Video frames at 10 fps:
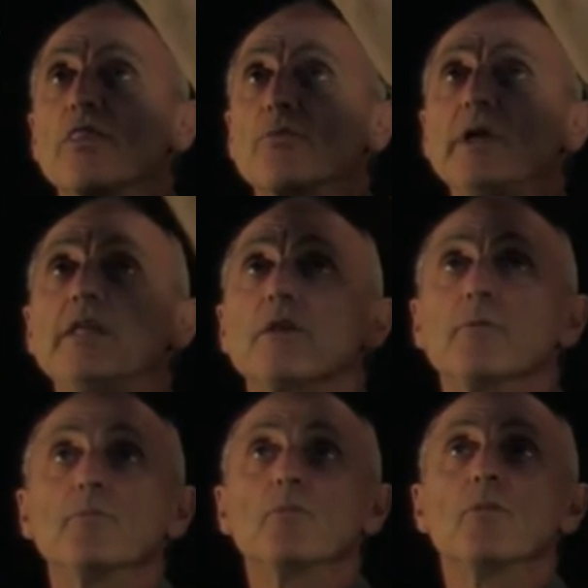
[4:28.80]
three of
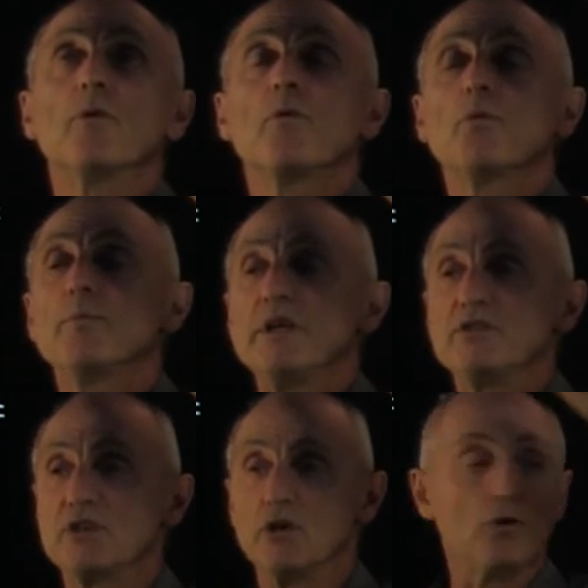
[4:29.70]
them will
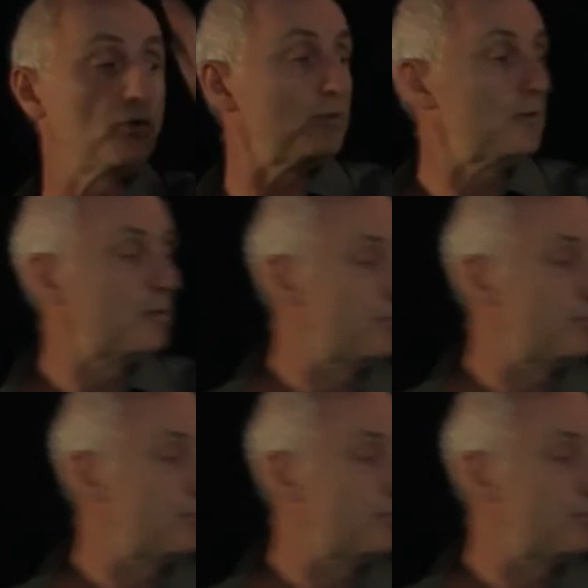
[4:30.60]
be zero